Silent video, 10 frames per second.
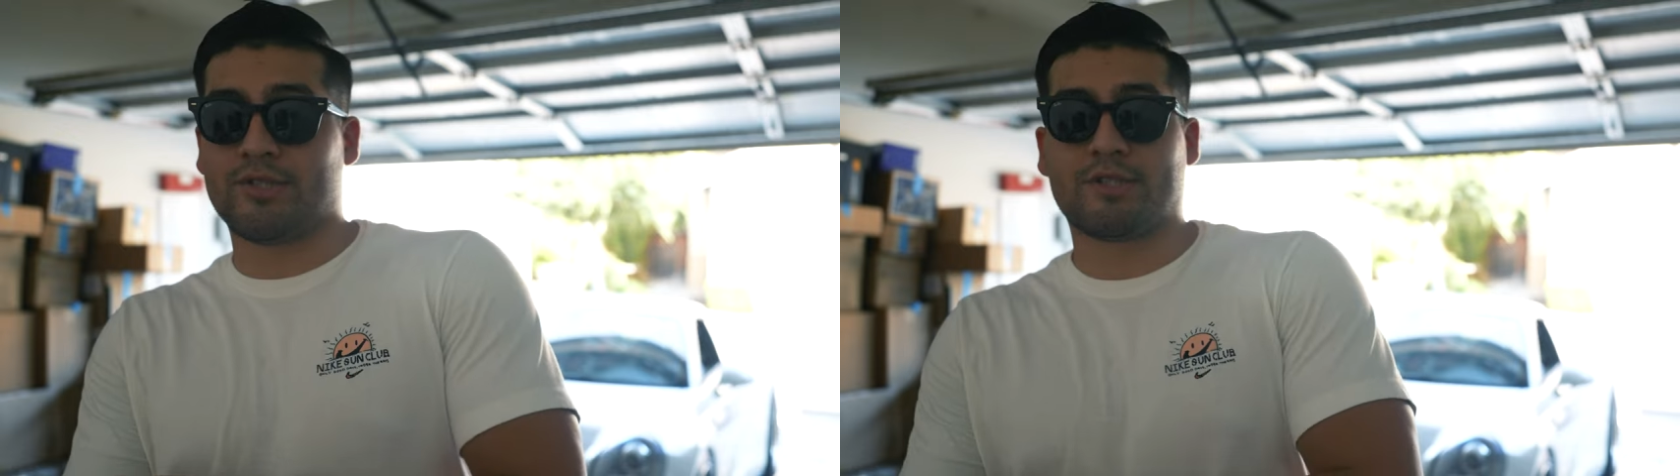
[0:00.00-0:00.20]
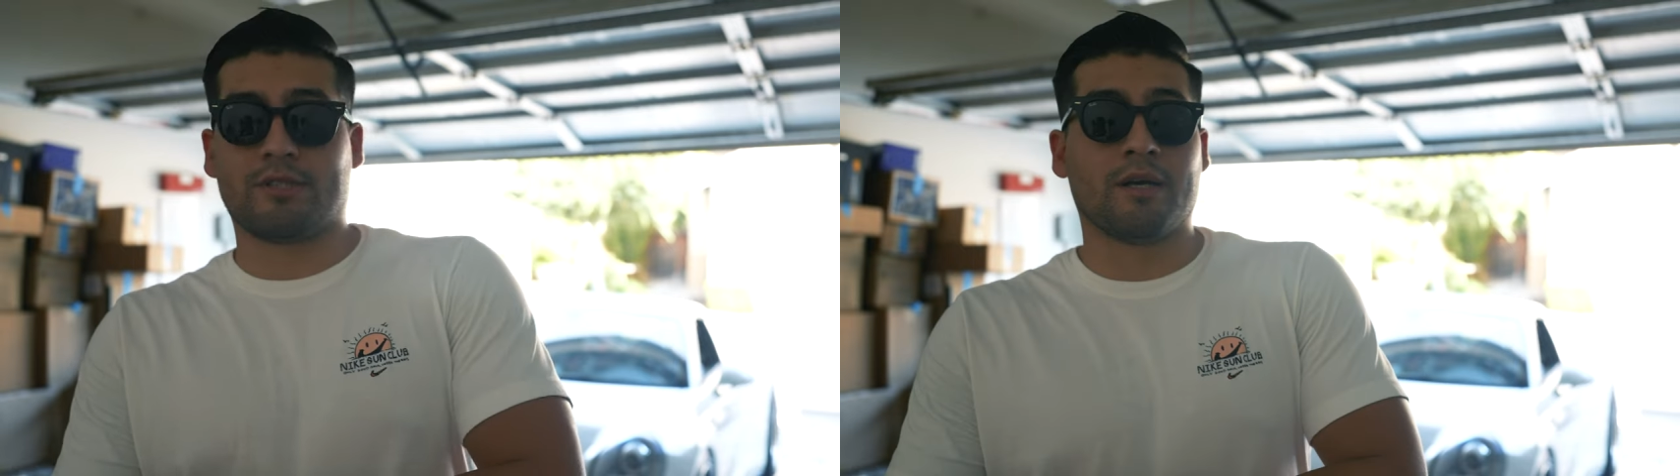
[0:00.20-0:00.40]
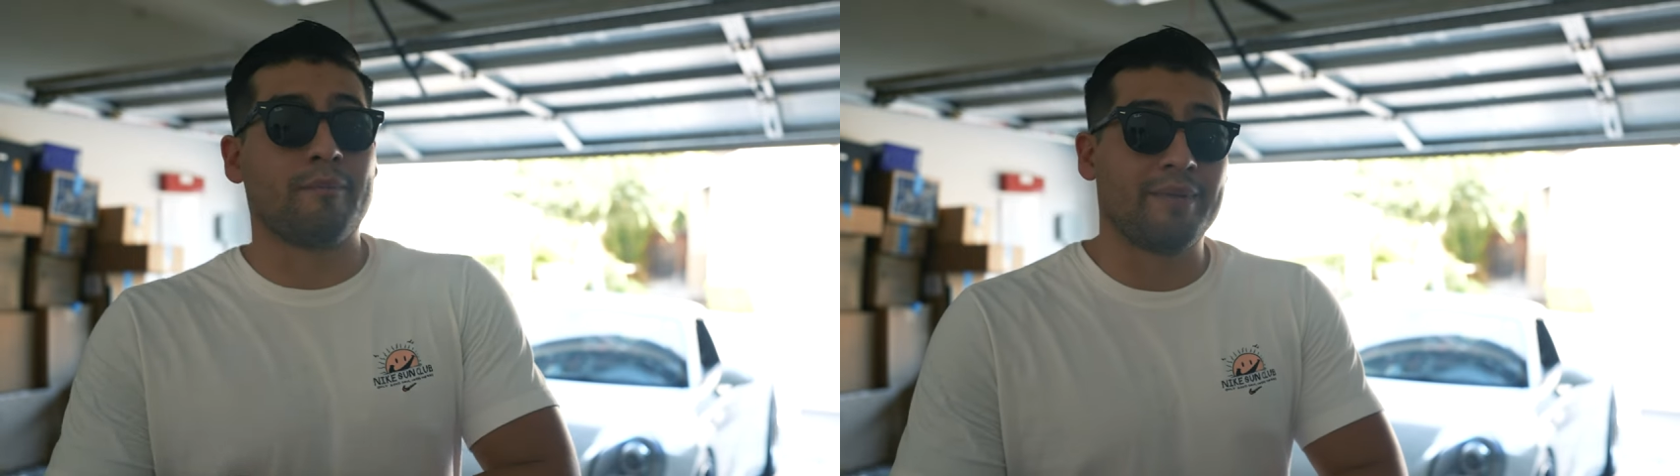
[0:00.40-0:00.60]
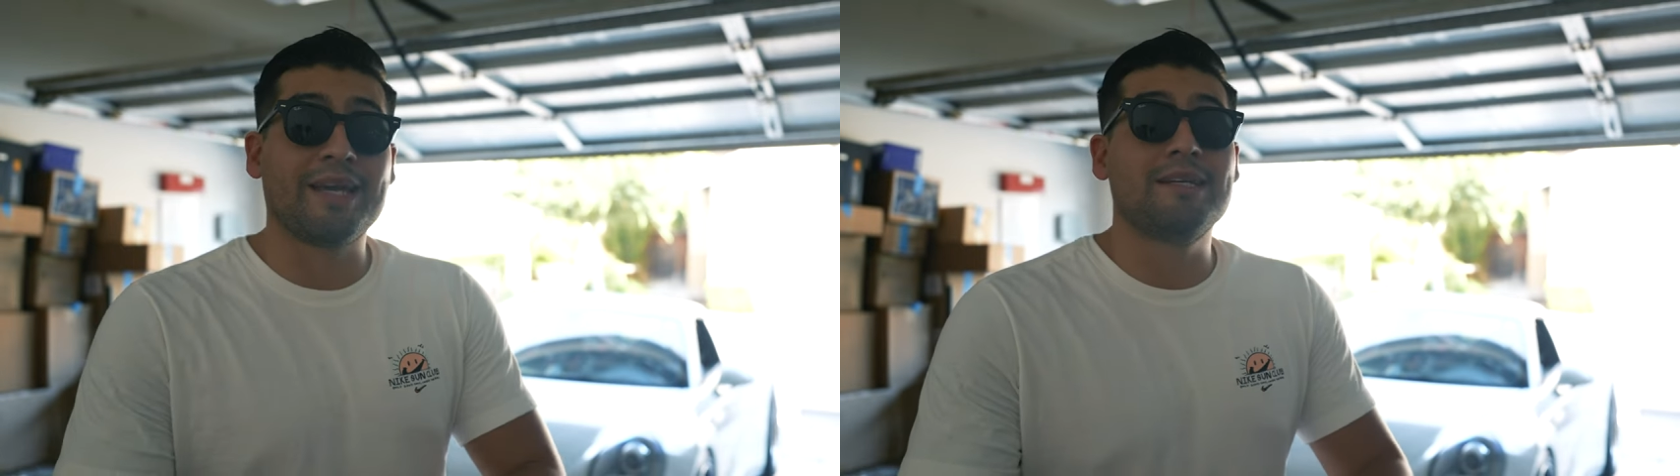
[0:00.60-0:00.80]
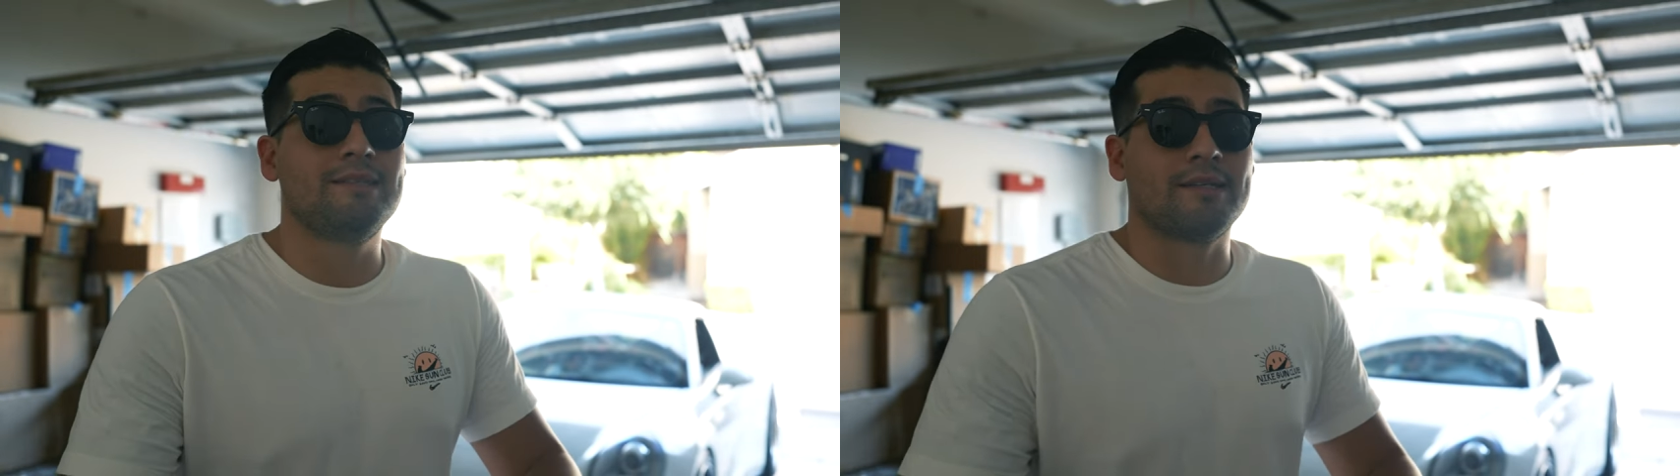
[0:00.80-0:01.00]
just
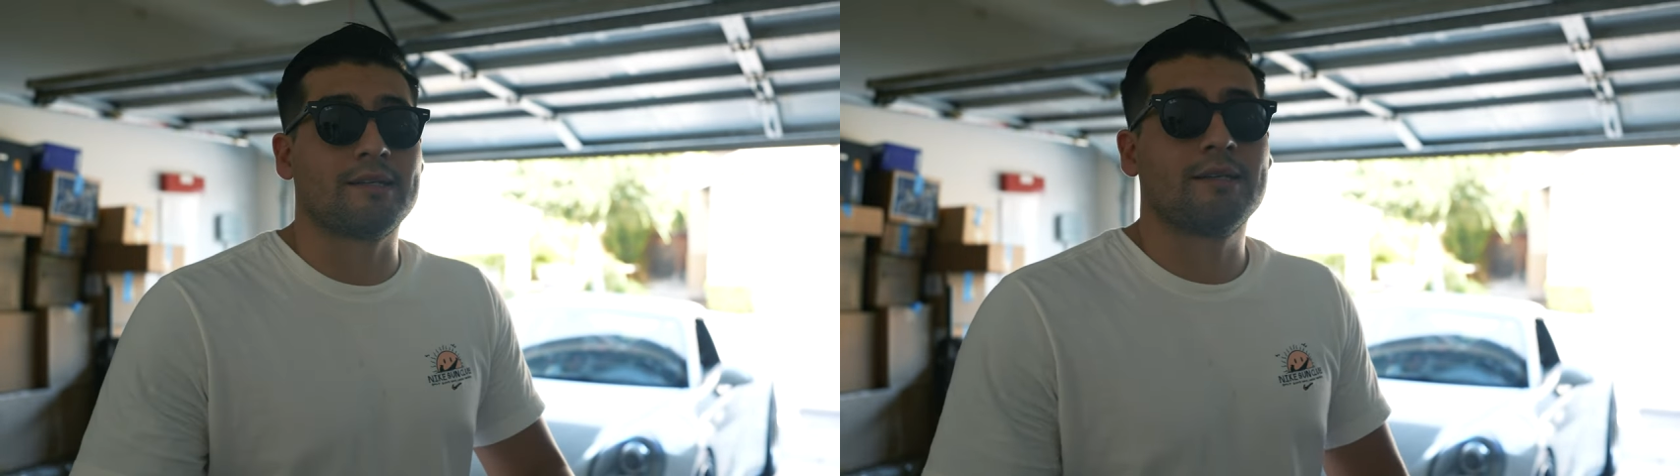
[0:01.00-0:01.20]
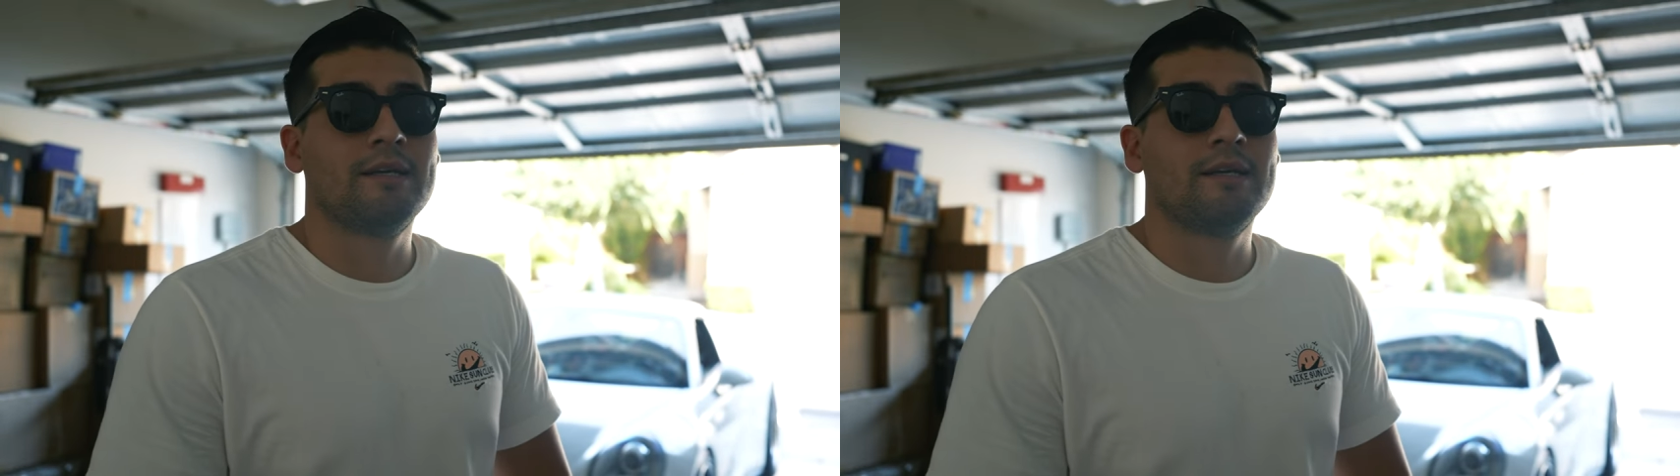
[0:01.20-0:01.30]
amazing.